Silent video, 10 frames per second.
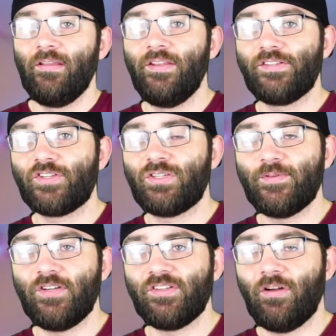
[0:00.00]
These
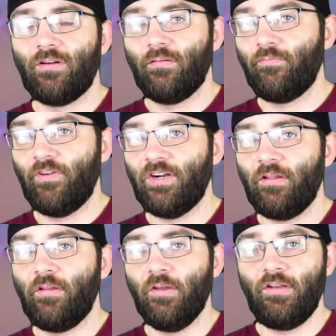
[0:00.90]
descriptions are very
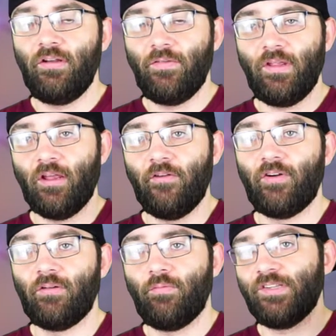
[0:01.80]
good, they
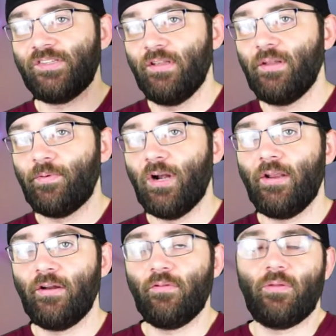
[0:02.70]
cover what's in the
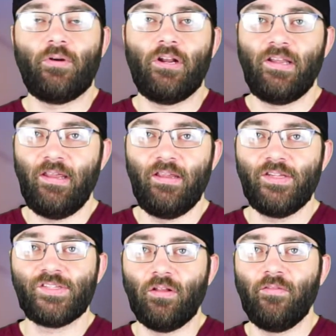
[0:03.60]
product, what the product
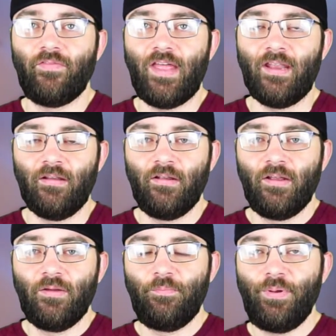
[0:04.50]
is, all of that.
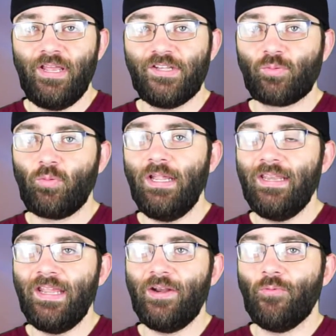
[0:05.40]
But it's
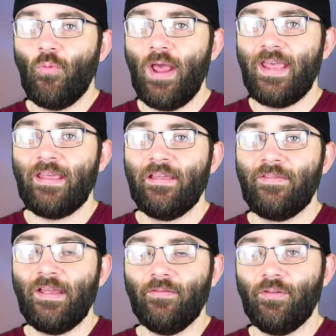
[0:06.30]
written in a way
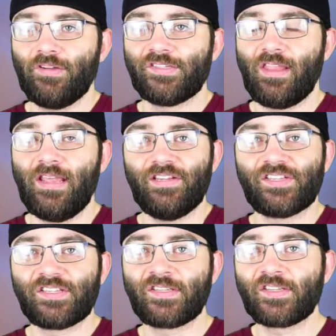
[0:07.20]
that looks like
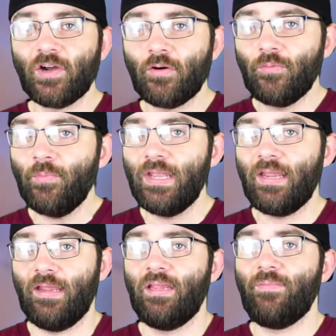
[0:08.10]
so
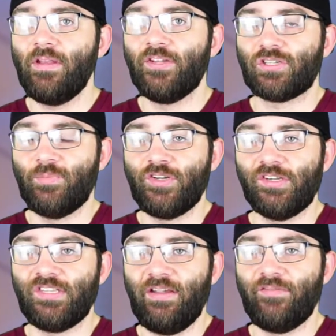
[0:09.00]
many eBay
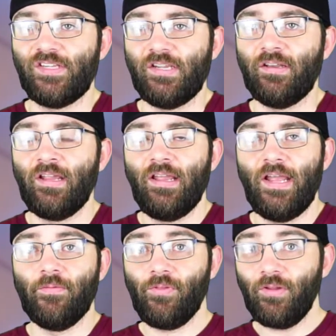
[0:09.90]
descriptions that I've seen.
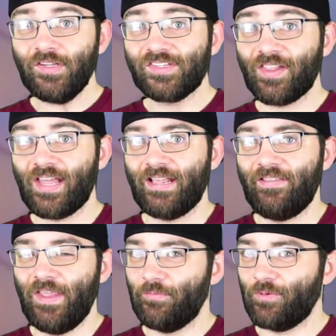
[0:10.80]
It looks like
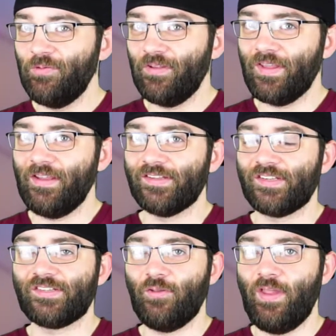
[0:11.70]
they wrote
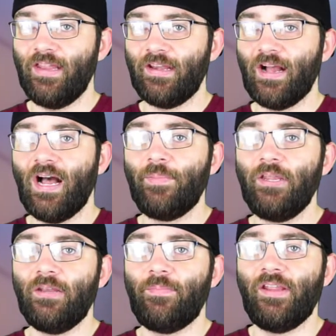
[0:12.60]
these so they can
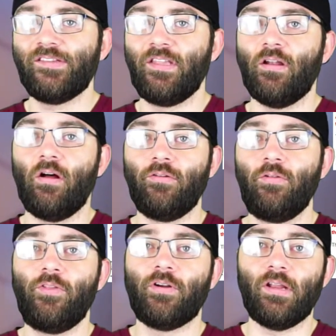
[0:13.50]
copy and paste it
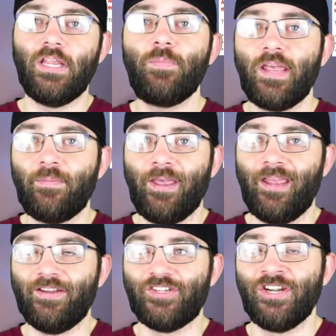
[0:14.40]
onto their eBay
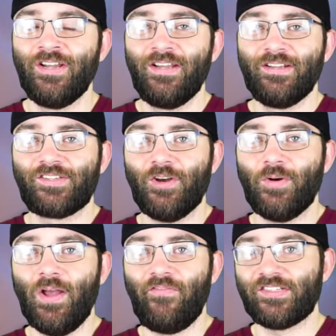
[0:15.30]
page.
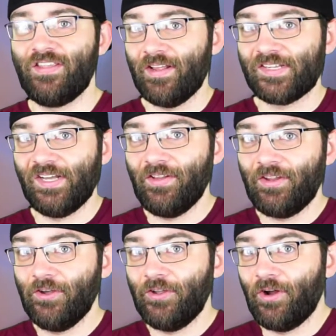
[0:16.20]
So if it's not
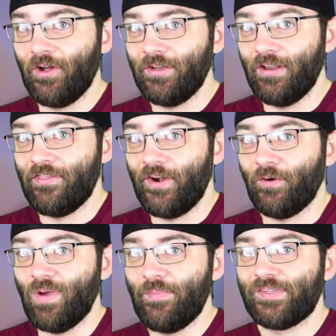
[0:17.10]
selling good on
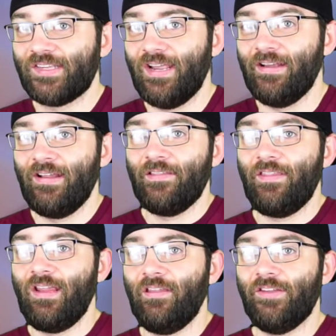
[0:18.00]
their website,
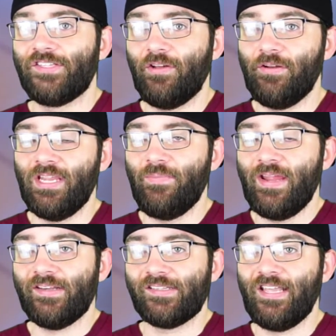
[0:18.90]
they can list it on
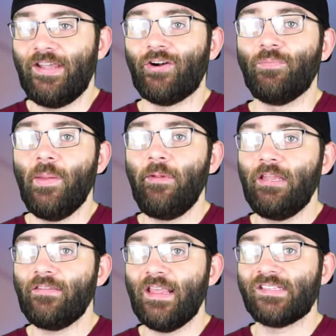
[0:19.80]
eBay instead. Or
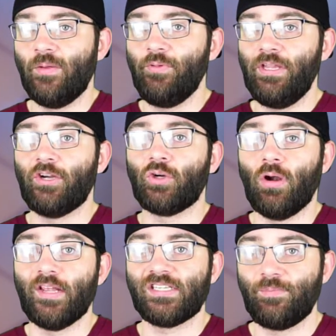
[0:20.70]
maybe they simply
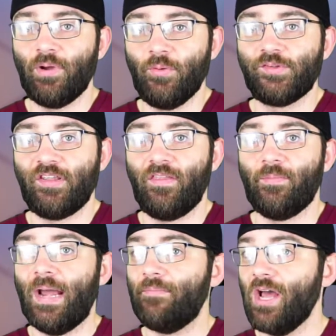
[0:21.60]
cross-post
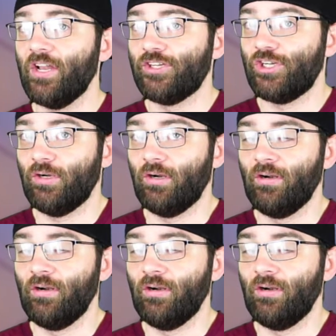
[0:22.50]
them. I'm not sure.